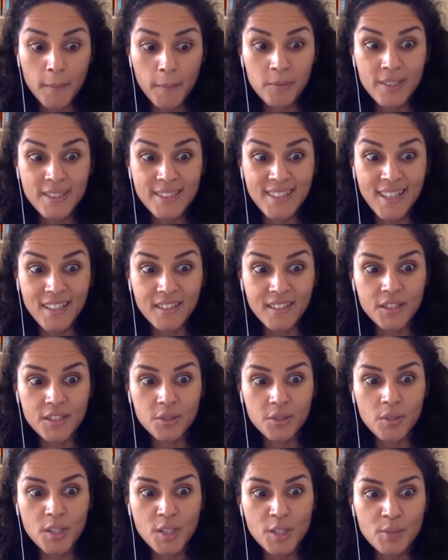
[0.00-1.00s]
presented
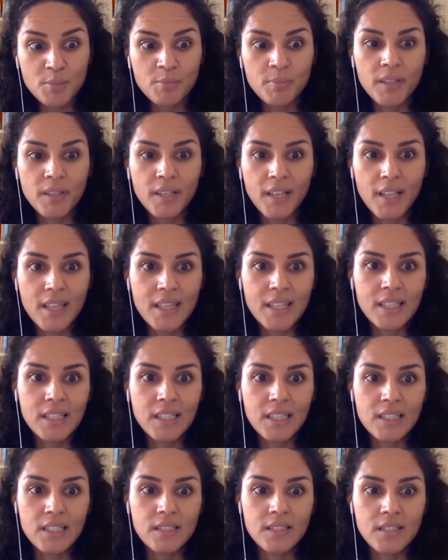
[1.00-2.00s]
to us, but I think
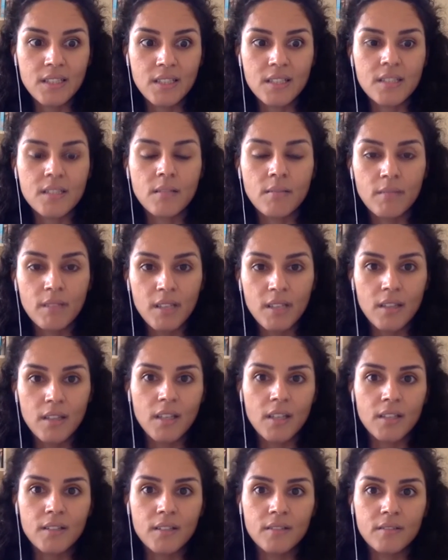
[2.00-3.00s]
it's something
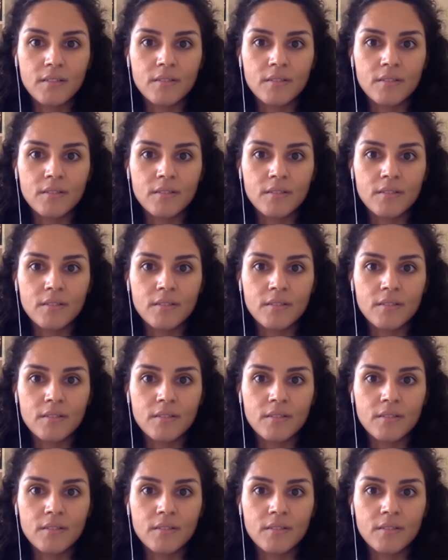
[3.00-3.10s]
that